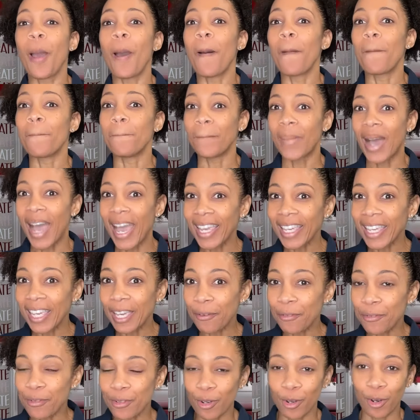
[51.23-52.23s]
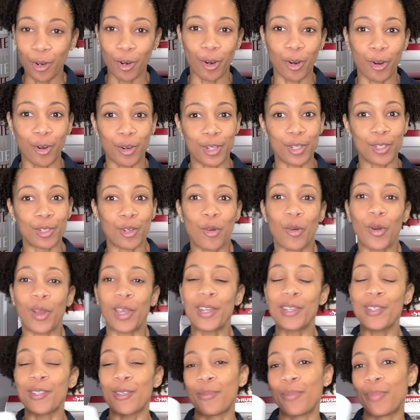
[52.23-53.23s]
my gift to her is
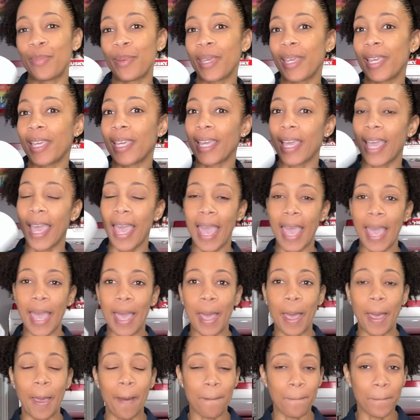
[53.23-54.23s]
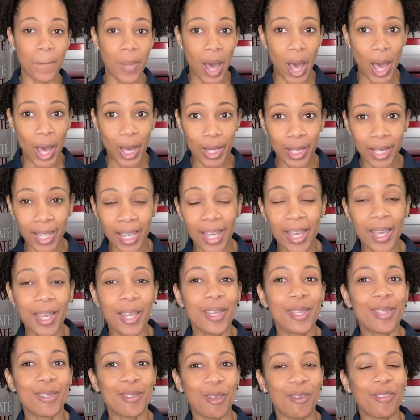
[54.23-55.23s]
going to be a mug
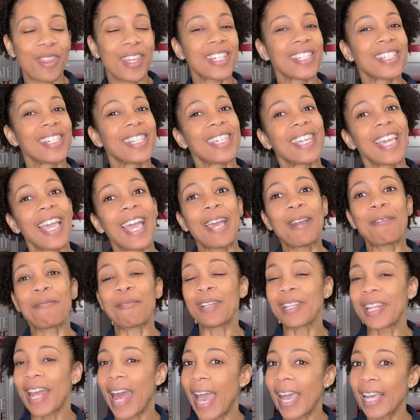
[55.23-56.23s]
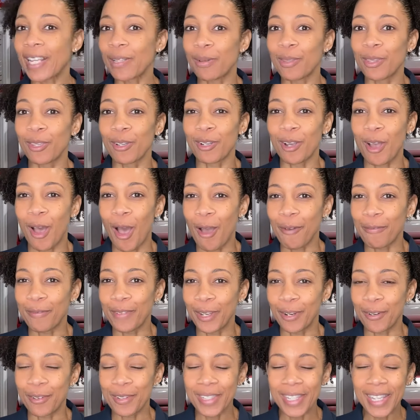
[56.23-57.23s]
so that she can relax with her coffee
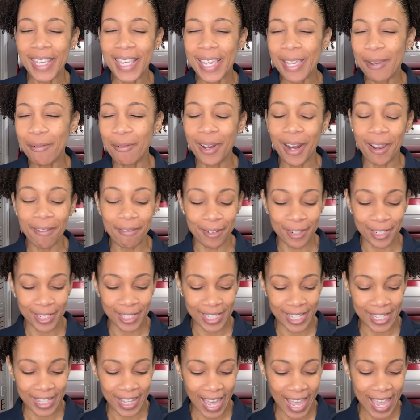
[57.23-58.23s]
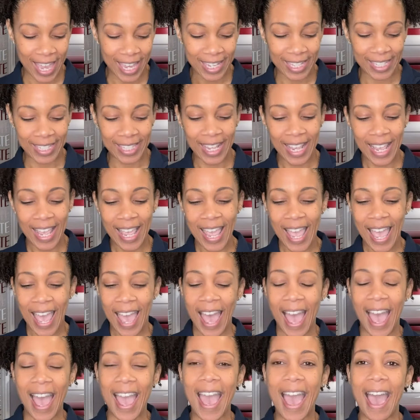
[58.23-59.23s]
or tea, whatever she likes.
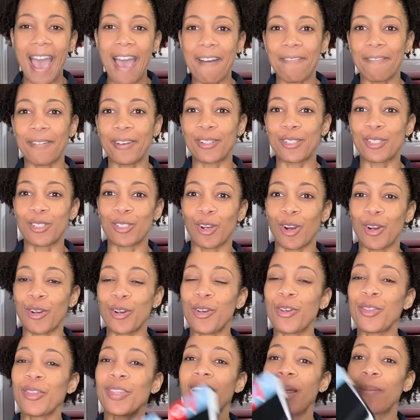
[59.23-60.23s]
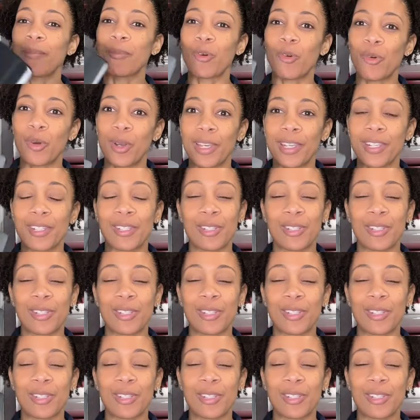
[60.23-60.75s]
I have a journal that I'm going